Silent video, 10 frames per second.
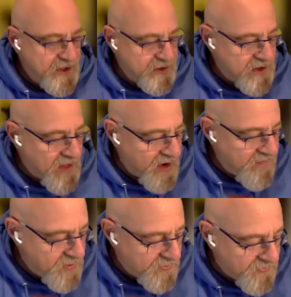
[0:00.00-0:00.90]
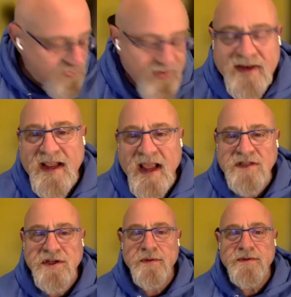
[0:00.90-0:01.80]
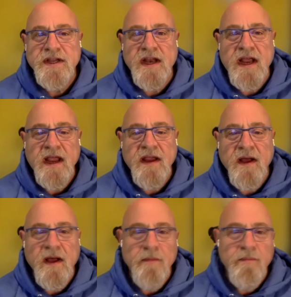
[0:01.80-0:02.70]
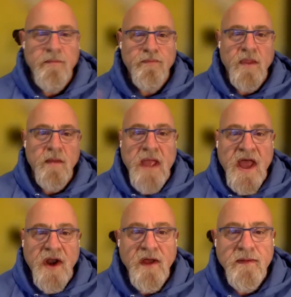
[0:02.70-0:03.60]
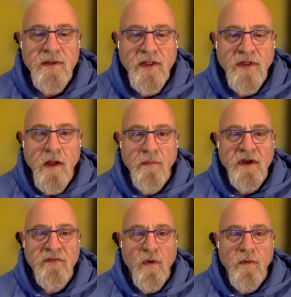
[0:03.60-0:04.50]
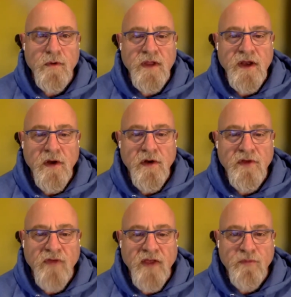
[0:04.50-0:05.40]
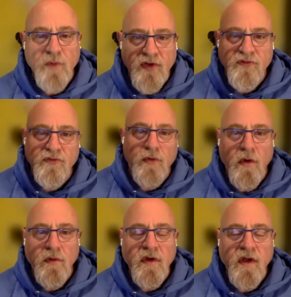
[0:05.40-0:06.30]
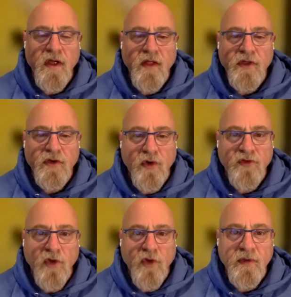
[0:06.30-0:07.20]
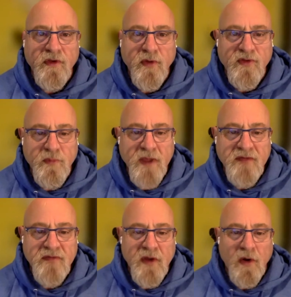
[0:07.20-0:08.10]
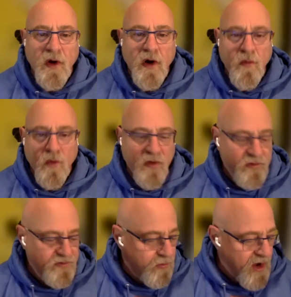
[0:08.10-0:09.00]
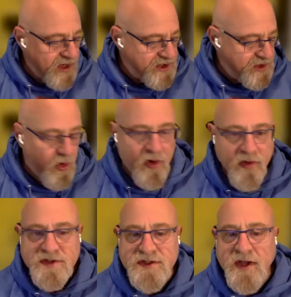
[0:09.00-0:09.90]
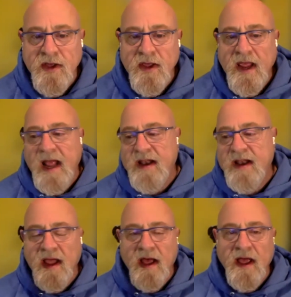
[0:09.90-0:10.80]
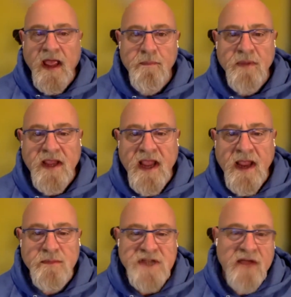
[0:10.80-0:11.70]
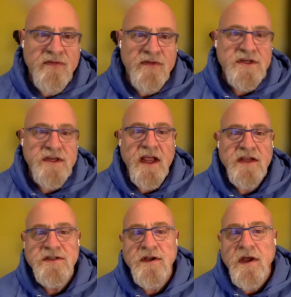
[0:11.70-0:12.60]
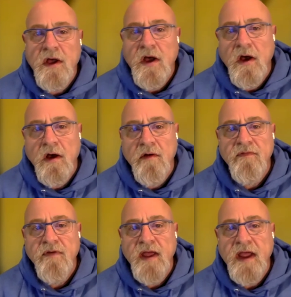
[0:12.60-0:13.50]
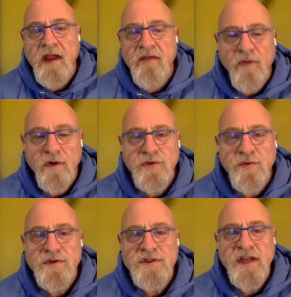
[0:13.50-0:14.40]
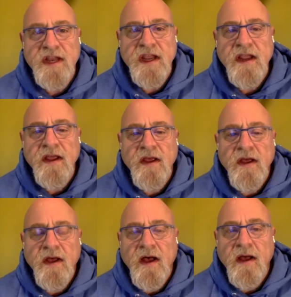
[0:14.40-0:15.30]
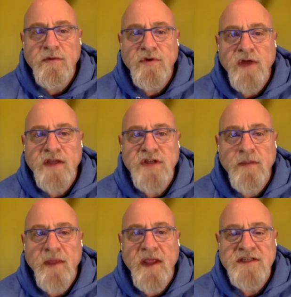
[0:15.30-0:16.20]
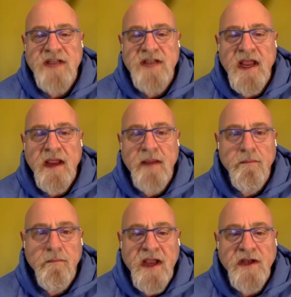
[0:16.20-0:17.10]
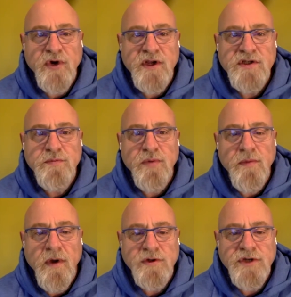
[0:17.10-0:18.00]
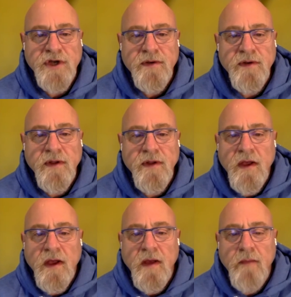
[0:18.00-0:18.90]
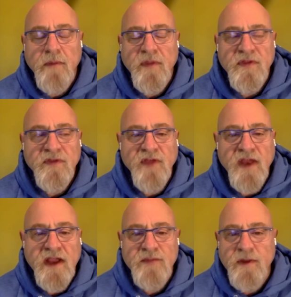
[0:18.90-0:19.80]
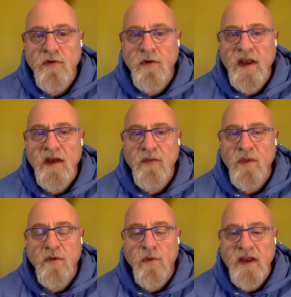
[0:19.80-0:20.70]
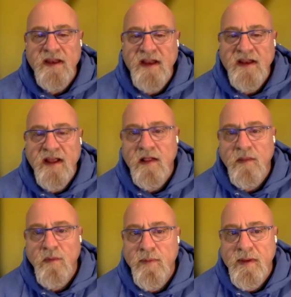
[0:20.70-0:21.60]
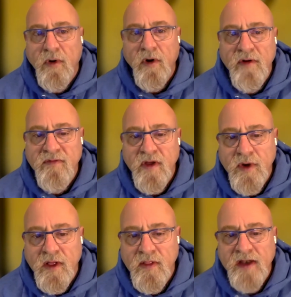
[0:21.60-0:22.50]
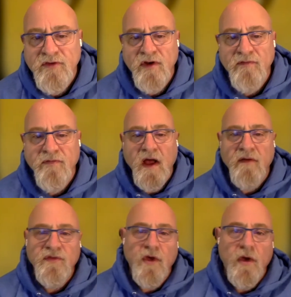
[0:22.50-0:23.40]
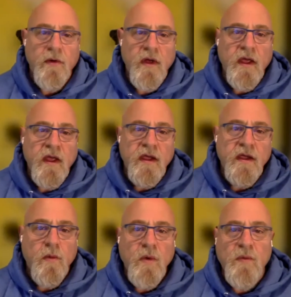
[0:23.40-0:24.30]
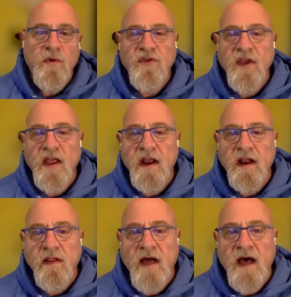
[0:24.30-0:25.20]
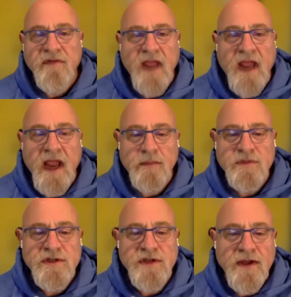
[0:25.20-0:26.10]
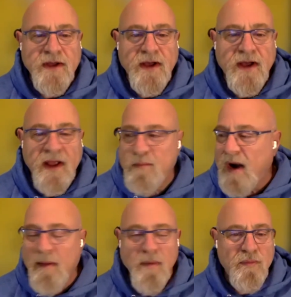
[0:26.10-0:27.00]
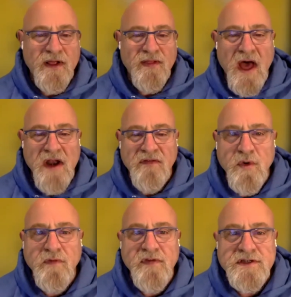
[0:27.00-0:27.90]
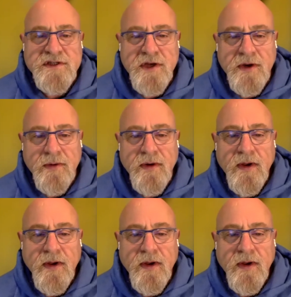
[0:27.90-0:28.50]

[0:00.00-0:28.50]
there's a lot of news to get to today. Um, Meta, the company formerly known as Facebook, has thrown the doors open to its big VR world, Horizon Worlds. And uh, Epic Games gave us a taste of a virtual city uh, dressed up as a Matrix promotion. Um, but the city has been created with great detail and will be part of Unreal Engine 5. So, you know, we will see it in a lot of games uh, and probably a lot of movies too.